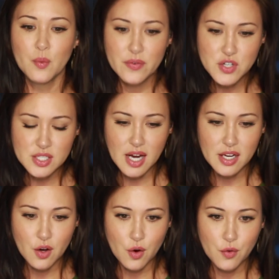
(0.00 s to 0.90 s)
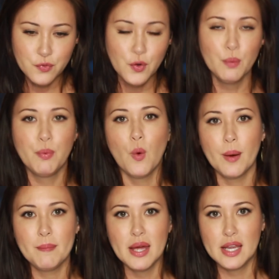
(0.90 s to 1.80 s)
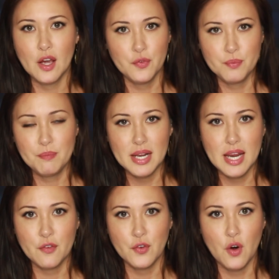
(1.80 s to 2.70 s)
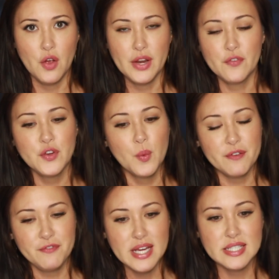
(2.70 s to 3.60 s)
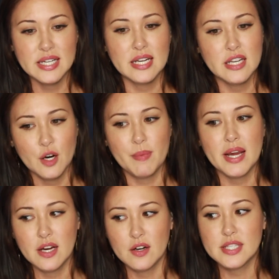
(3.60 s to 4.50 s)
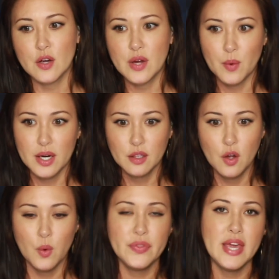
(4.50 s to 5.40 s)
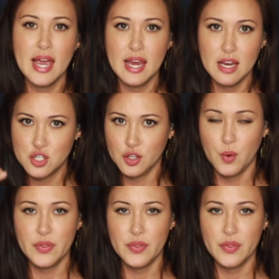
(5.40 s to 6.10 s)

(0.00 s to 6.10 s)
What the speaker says: We've just got to go full bore Medicare for All. Now, if you want to phase it in year by year and say, okay, we're going to lower the age,